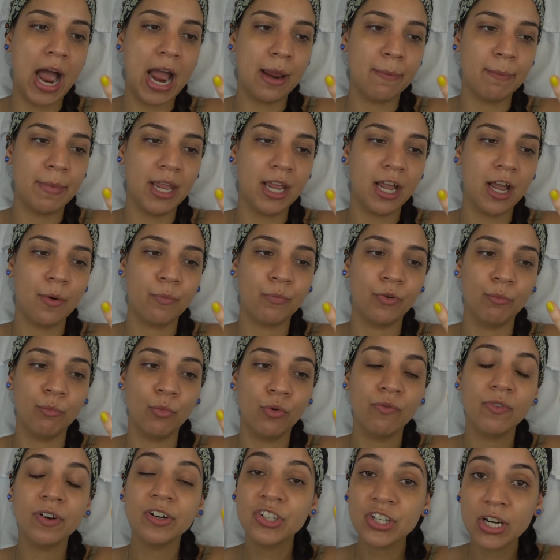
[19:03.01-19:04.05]
eye makeup
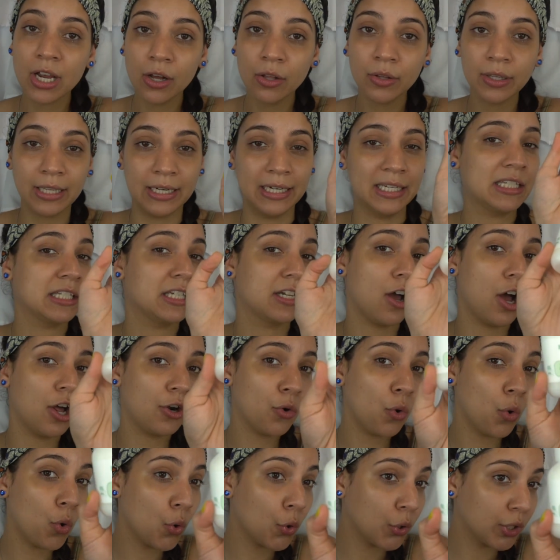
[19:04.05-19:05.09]
remover gel, and it's
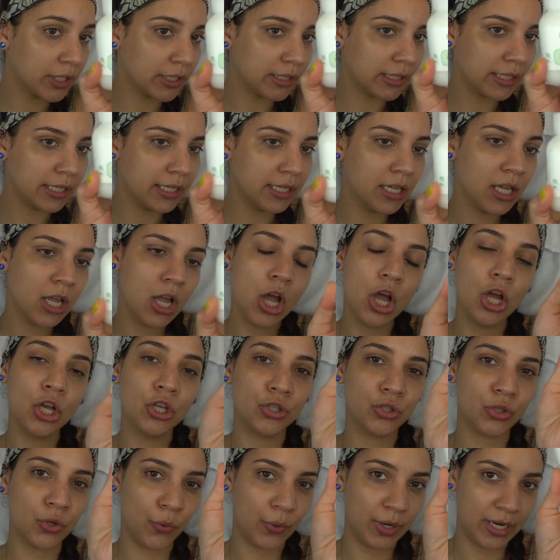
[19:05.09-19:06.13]
non-oily,
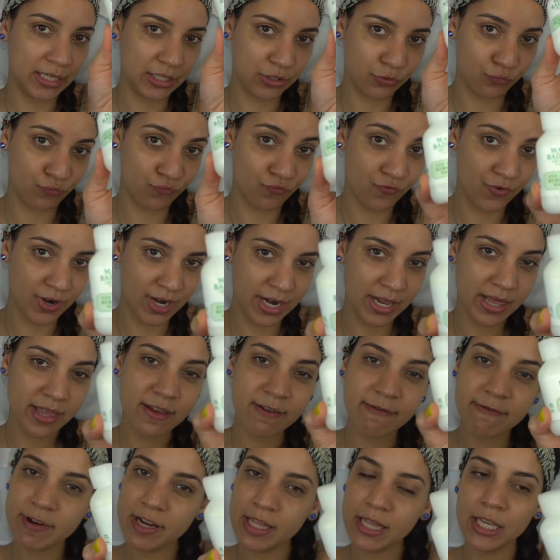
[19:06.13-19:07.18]
so it's
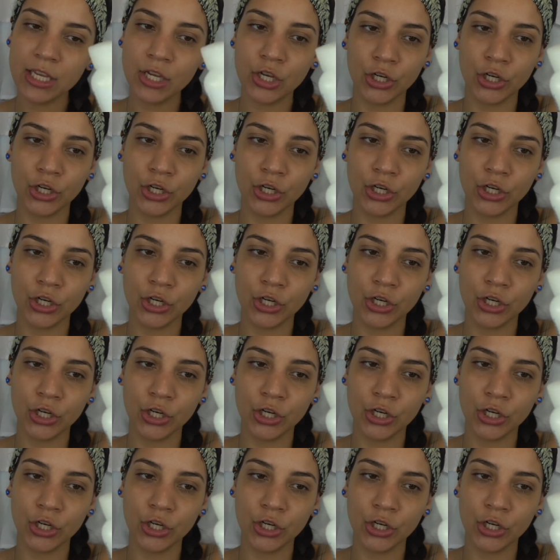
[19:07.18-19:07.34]
really